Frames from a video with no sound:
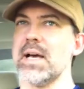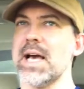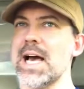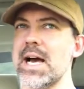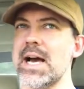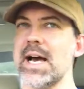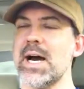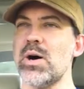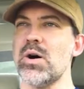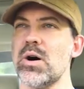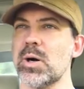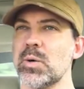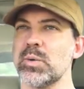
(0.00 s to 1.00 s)
how, how
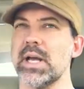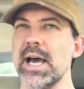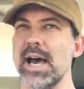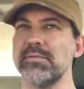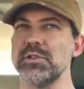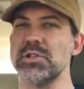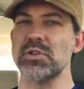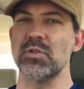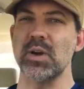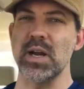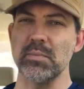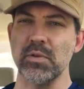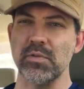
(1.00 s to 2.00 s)
hard would I have to
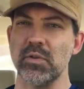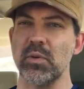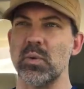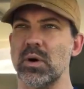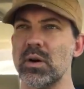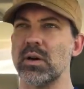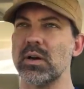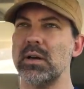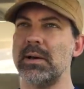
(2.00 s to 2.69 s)
scramble for work?